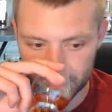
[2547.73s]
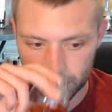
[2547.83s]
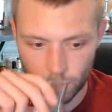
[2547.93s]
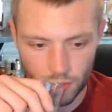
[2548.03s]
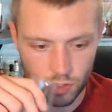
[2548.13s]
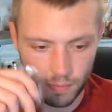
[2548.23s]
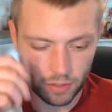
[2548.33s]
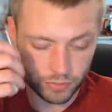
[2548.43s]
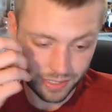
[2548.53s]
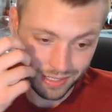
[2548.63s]
Roscoe Pico
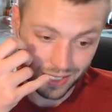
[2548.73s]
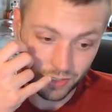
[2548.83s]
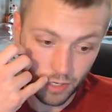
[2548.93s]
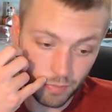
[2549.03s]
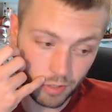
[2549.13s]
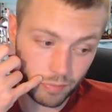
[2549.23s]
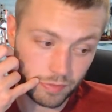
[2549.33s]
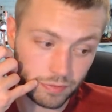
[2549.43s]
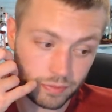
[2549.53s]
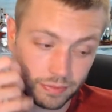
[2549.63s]
trains as Elijah Great Barrel
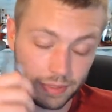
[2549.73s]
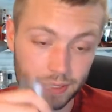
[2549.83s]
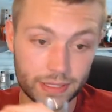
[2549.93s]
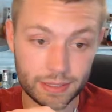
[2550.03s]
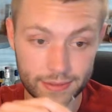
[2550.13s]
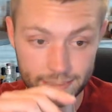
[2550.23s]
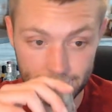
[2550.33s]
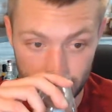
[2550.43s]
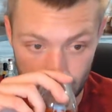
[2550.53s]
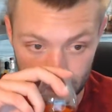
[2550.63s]
Proof. Yeah.
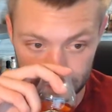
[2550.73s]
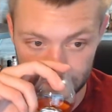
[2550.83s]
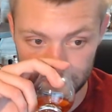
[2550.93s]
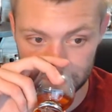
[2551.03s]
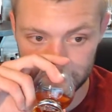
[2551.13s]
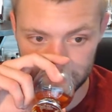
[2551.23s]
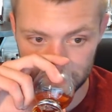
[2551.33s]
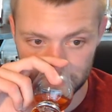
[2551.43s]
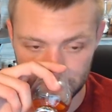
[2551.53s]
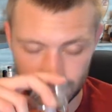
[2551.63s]

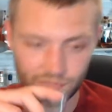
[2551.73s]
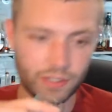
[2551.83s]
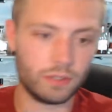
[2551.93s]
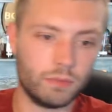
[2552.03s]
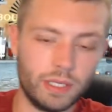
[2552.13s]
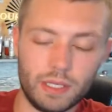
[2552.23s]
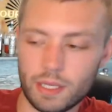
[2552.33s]
Definitely could win.